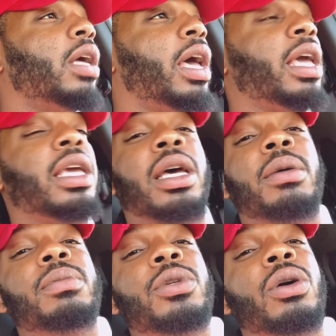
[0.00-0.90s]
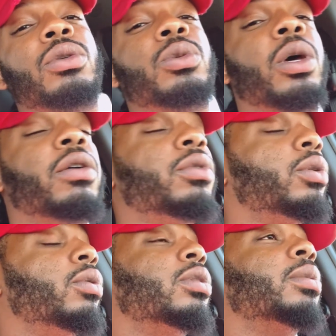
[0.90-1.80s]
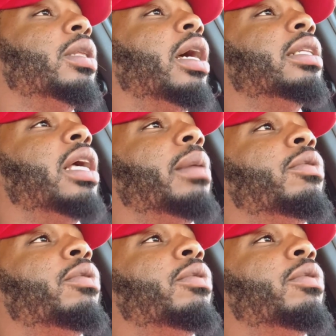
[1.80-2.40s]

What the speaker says: a.m., you know, 12 noon, something like that,